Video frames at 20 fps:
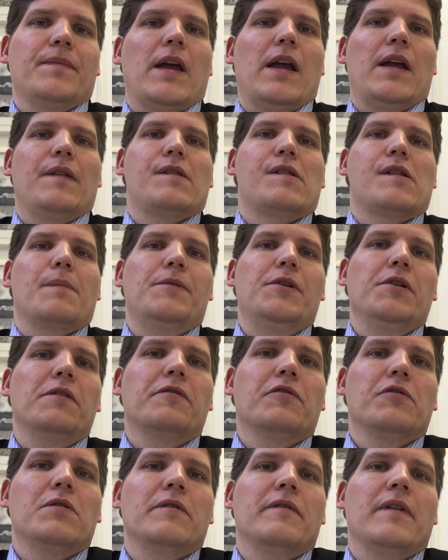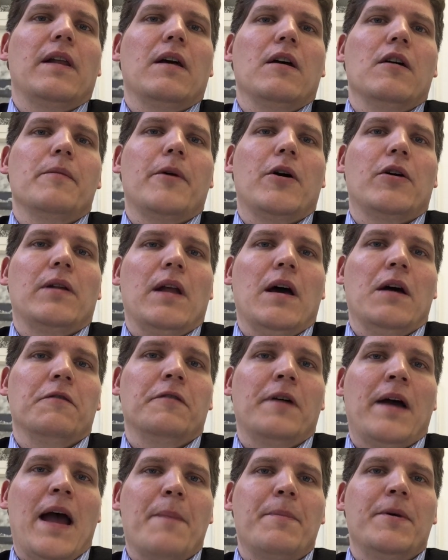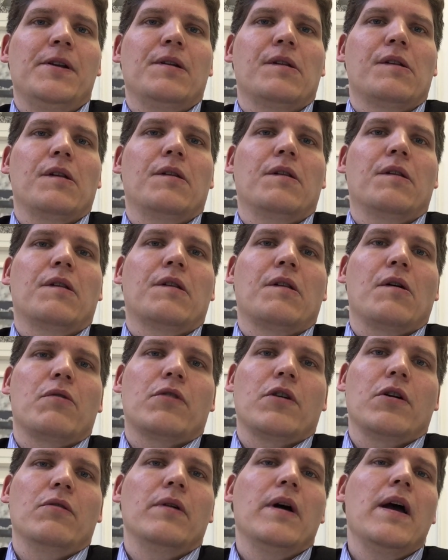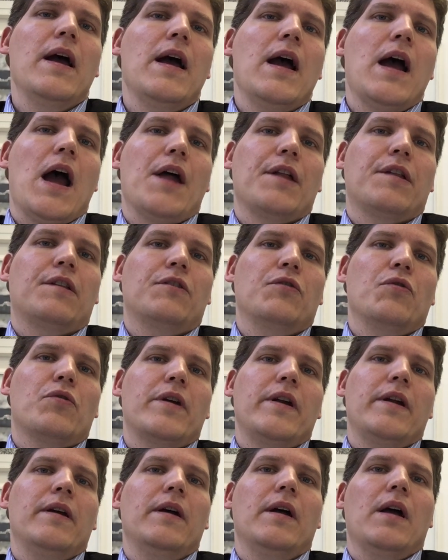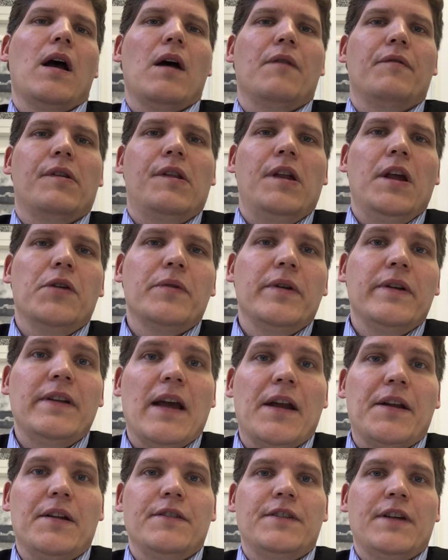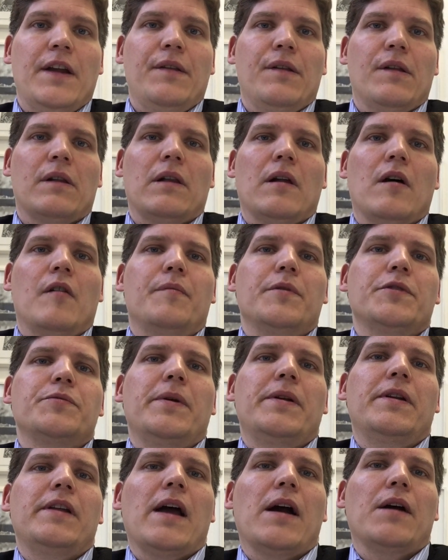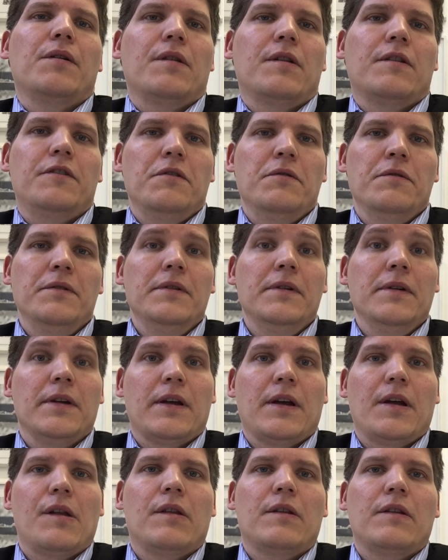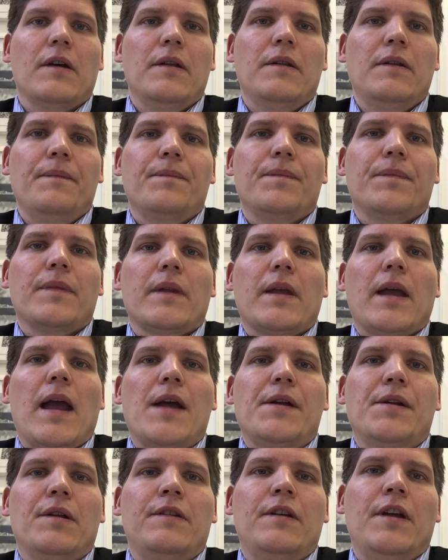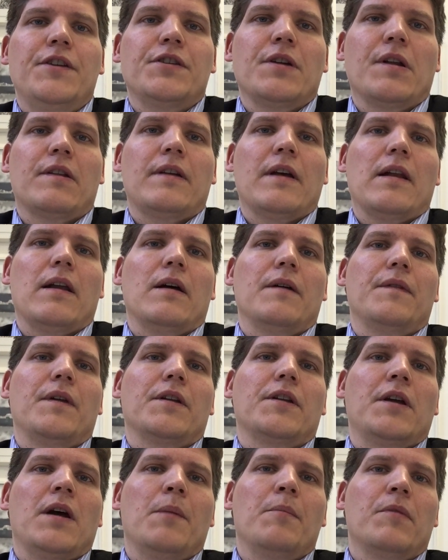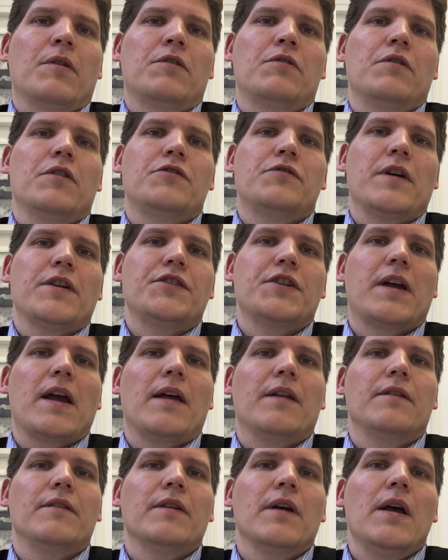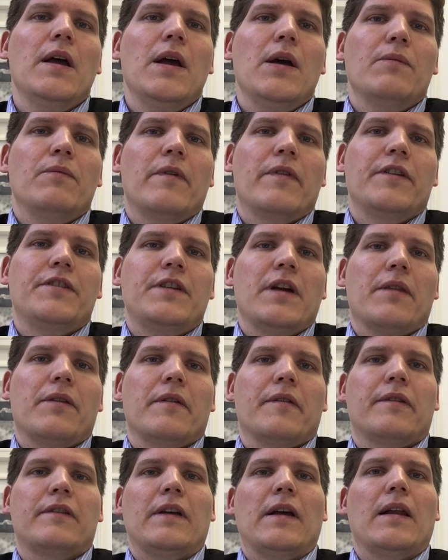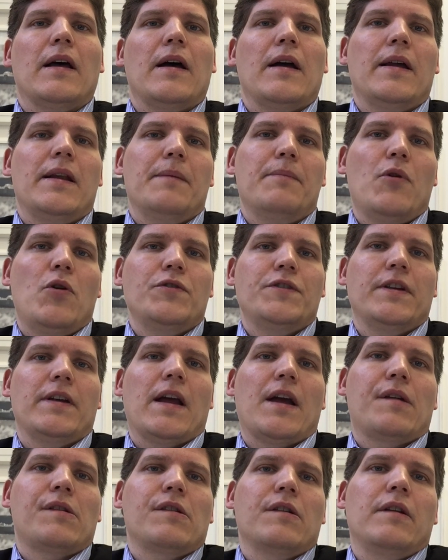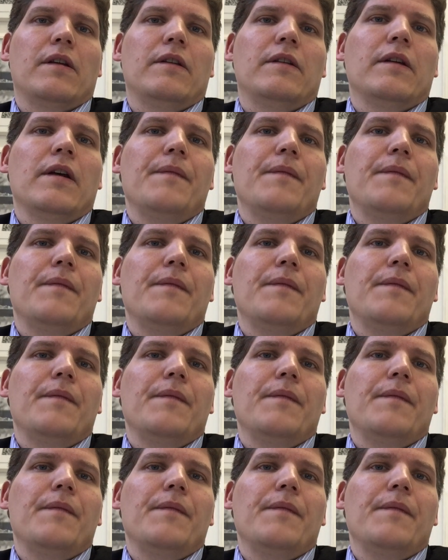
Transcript: It's a beautiful novella about love, happiness and sorrow, a story of a secret yet intense love between a young student, Christian, and his teacher Stella, that comes to a tragic end with the death of Stella in a boating accident.